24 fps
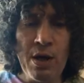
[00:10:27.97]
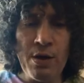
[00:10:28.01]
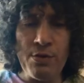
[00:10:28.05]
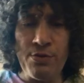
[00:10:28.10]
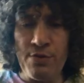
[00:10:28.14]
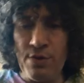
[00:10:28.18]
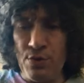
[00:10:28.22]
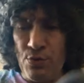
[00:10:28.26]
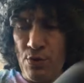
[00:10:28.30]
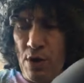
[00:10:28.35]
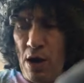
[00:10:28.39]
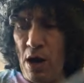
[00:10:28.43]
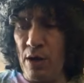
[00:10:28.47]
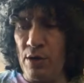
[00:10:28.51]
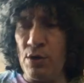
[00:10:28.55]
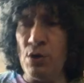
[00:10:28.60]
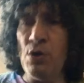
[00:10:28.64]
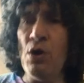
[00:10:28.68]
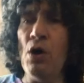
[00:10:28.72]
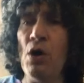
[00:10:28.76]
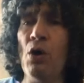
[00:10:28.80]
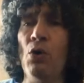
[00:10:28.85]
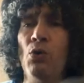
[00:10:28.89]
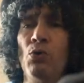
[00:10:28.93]
They're not
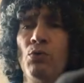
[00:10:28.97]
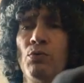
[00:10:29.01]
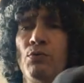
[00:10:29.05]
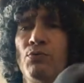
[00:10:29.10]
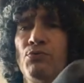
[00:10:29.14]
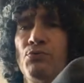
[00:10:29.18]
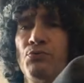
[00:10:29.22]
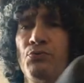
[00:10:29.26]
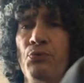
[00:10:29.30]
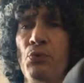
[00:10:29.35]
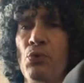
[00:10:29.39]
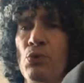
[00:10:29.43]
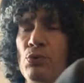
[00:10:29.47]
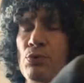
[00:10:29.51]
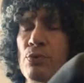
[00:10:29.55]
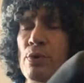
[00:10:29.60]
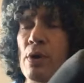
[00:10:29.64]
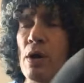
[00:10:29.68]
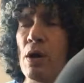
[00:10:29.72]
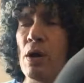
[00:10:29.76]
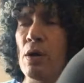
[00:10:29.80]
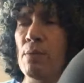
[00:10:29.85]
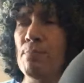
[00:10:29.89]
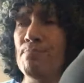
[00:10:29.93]
known
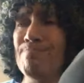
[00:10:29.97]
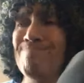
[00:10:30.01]
for